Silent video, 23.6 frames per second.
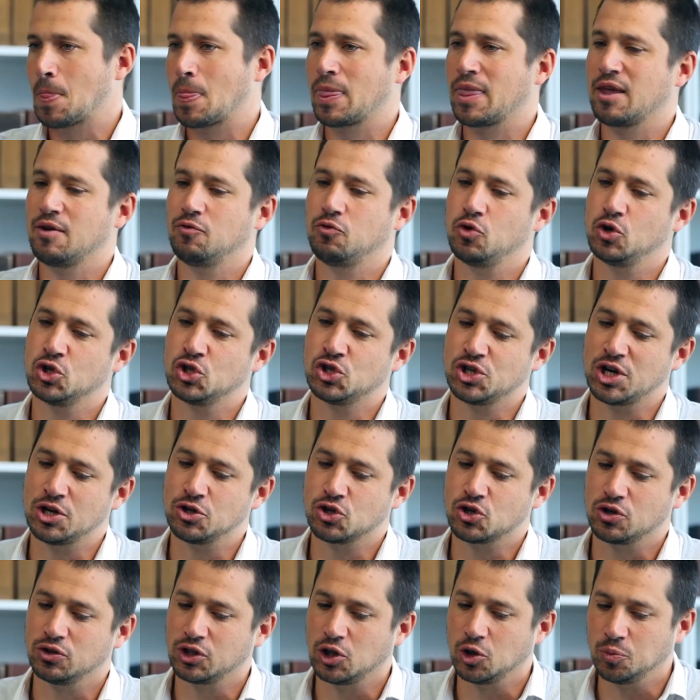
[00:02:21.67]
For exchange
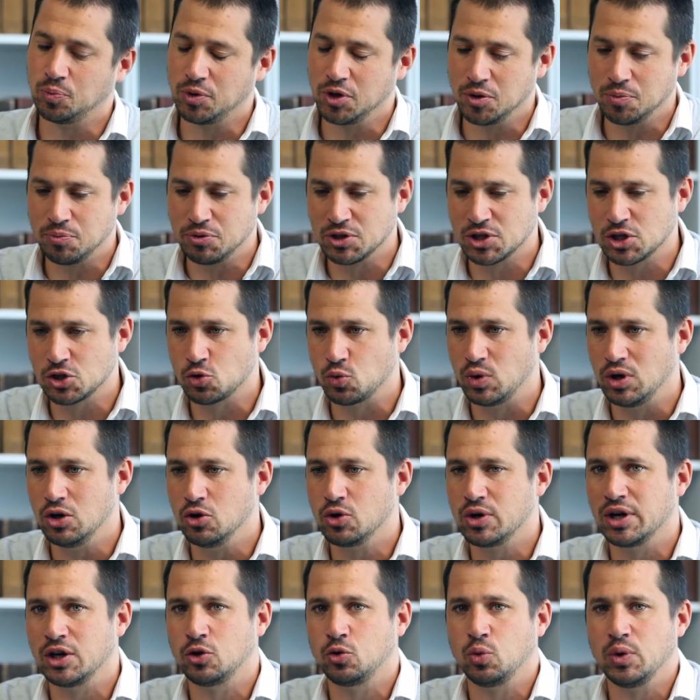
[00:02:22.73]
control purposes, we look
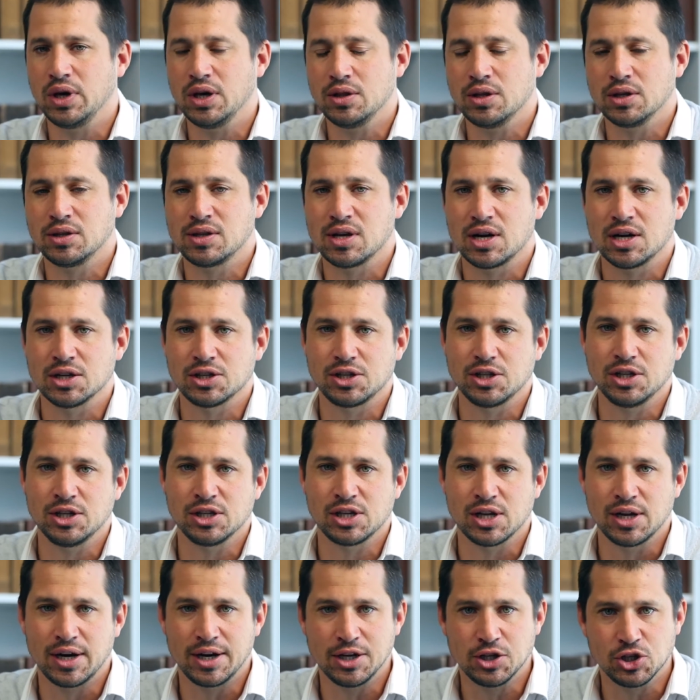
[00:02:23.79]
at where the trust is
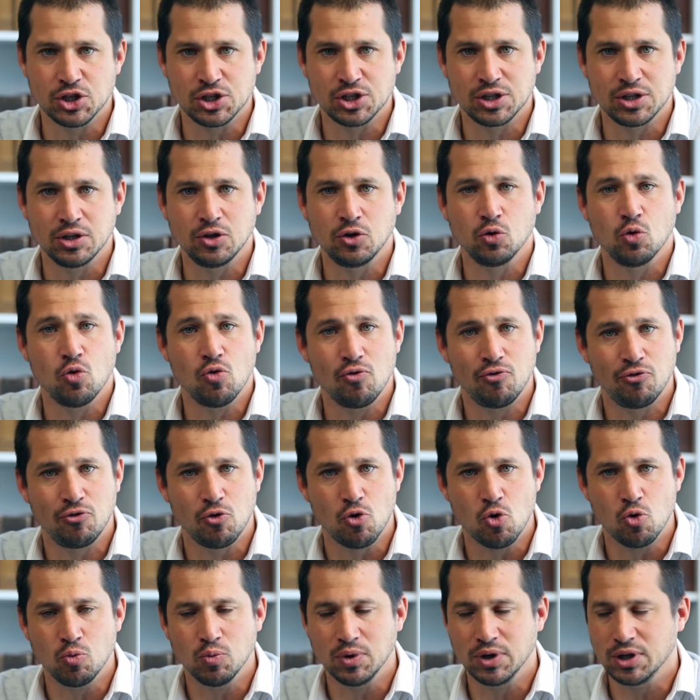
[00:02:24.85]
registered or
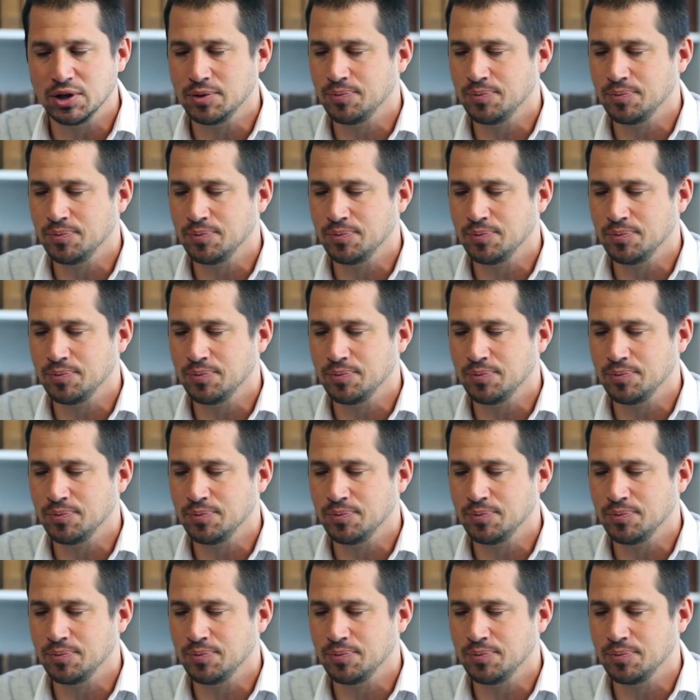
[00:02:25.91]
formed.